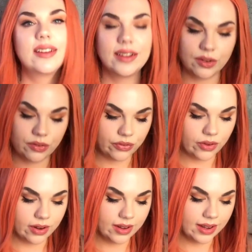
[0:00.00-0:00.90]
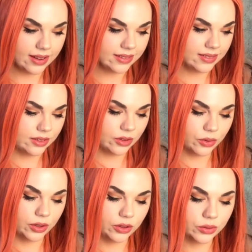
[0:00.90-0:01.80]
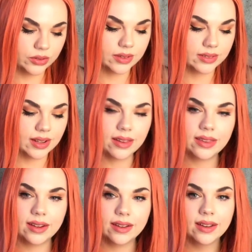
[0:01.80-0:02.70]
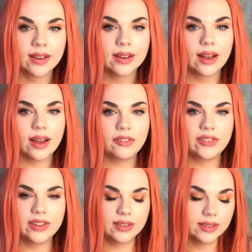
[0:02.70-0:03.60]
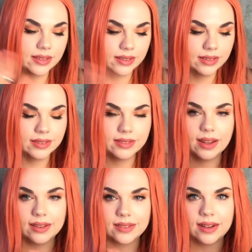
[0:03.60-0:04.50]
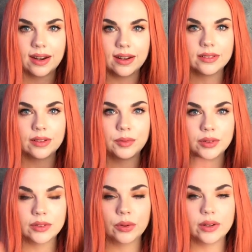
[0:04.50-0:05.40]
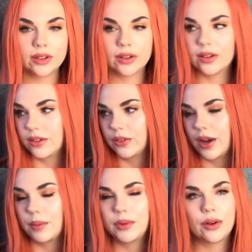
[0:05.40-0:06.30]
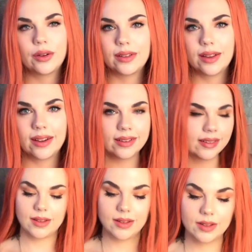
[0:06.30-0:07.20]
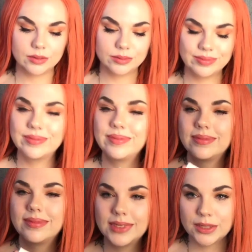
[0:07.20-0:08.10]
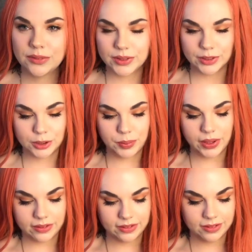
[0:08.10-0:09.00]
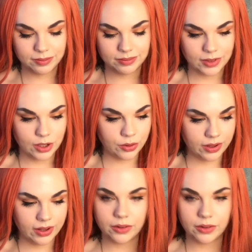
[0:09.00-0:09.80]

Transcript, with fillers: a little fun? I actually don't want to use this. I think, I feel that this, this deck is tired, so I'm just quickly gonna grab the other deck. Hmm, this feels better. Okay,